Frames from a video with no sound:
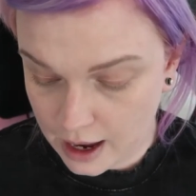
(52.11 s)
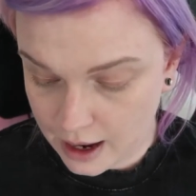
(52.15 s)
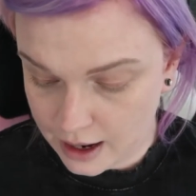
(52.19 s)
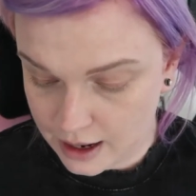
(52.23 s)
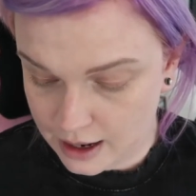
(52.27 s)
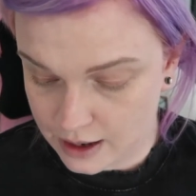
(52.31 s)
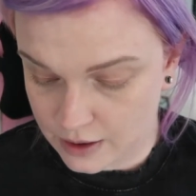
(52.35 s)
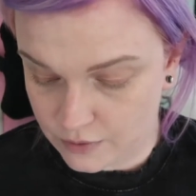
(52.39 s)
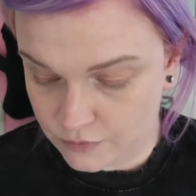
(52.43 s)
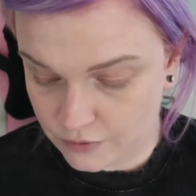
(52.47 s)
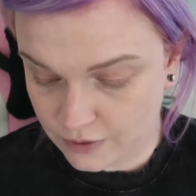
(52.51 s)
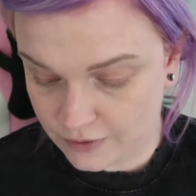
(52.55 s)

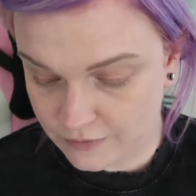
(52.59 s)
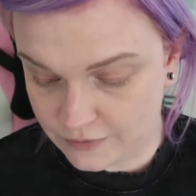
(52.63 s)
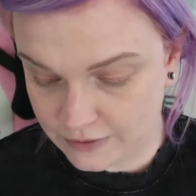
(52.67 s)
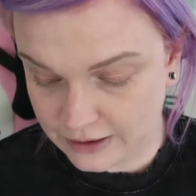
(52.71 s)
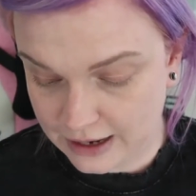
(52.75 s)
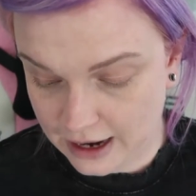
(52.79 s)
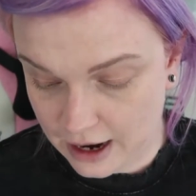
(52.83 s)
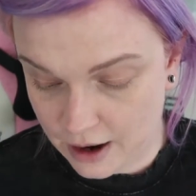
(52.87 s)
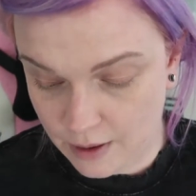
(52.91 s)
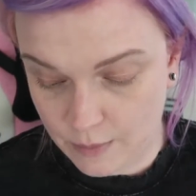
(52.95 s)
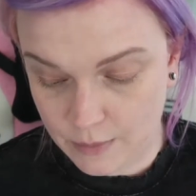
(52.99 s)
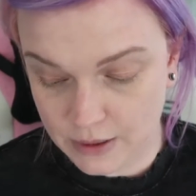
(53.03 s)
and
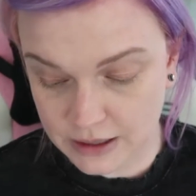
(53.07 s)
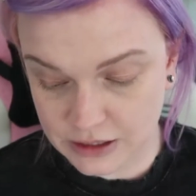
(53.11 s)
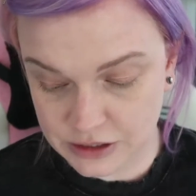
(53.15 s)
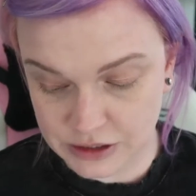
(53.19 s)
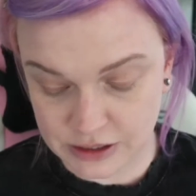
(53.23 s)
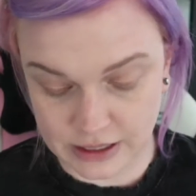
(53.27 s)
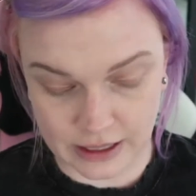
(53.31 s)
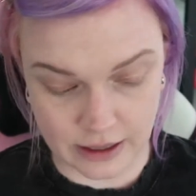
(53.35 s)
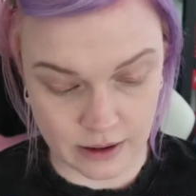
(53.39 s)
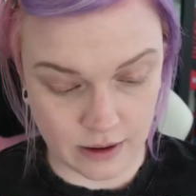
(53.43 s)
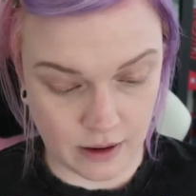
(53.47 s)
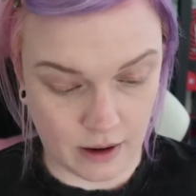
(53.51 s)
roughly how
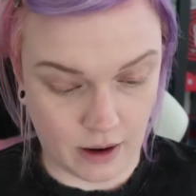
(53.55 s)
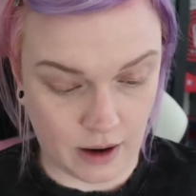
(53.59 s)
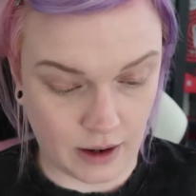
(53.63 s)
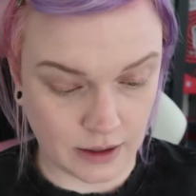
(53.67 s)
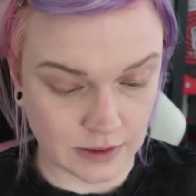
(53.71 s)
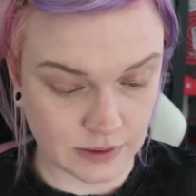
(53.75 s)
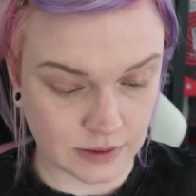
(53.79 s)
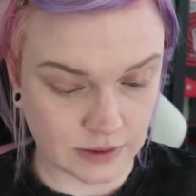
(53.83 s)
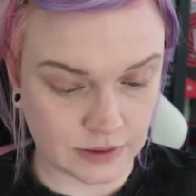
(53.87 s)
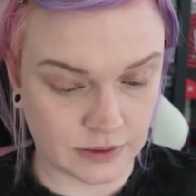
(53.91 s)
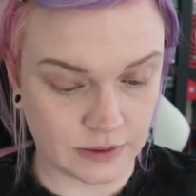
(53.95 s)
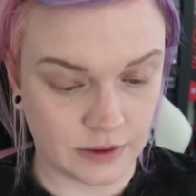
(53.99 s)
much they
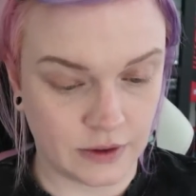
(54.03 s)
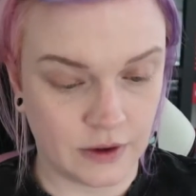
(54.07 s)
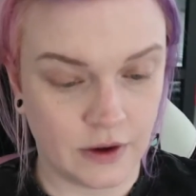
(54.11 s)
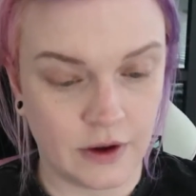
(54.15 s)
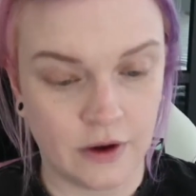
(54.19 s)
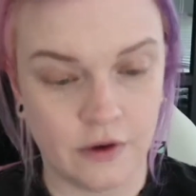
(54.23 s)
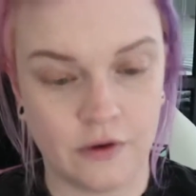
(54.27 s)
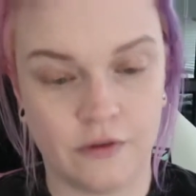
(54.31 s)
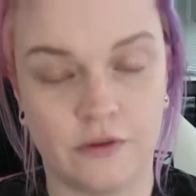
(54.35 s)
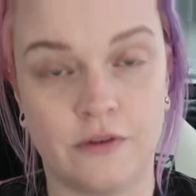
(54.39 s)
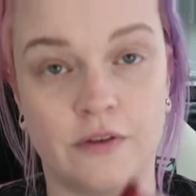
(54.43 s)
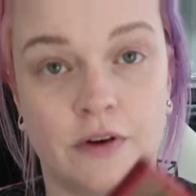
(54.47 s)
cost.
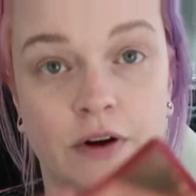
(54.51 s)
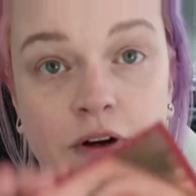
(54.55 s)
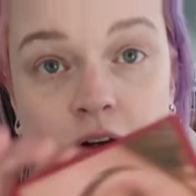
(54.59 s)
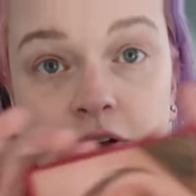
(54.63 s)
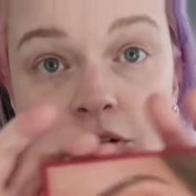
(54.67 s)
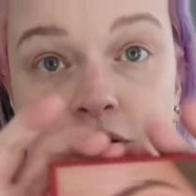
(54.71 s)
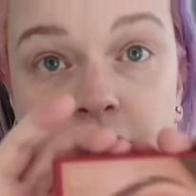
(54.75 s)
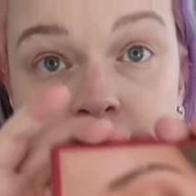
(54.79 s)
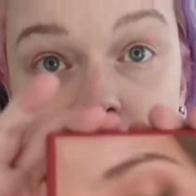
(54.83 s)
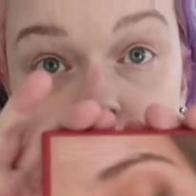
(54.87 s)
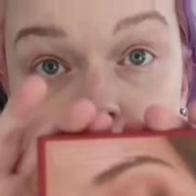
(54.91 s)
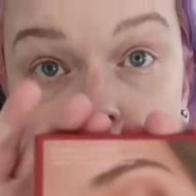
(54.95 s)

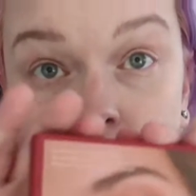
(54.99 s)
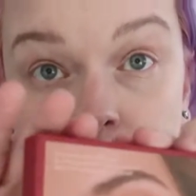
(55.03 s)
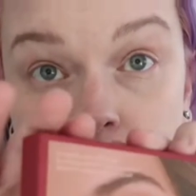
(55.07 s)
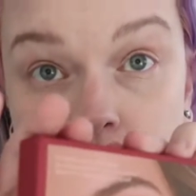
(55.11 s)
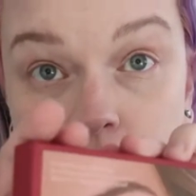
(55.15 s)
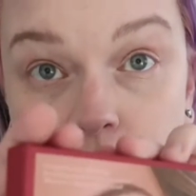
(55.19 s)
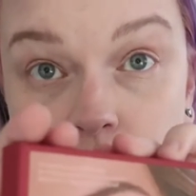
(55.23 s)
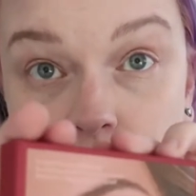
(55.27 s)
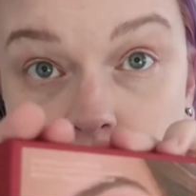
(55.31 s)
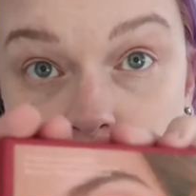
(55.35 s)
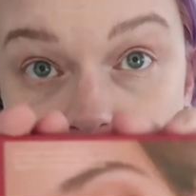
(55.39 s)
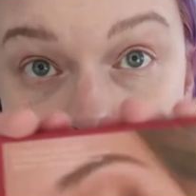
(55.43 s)
First,
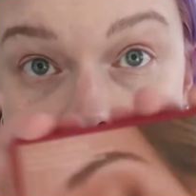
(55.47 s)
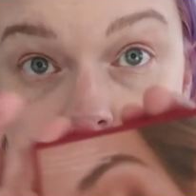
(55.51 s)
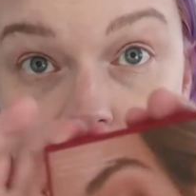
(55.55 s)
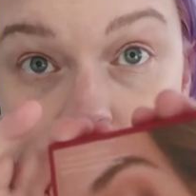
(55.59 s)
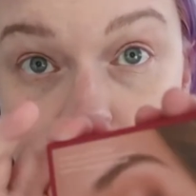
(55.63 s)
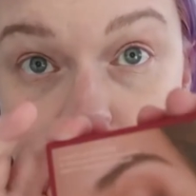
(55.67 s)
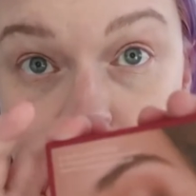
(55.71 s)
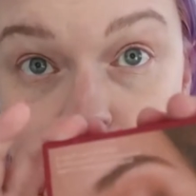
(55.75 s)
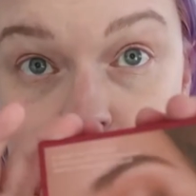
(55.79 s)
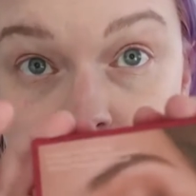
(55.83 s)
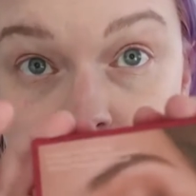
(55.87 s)
there is this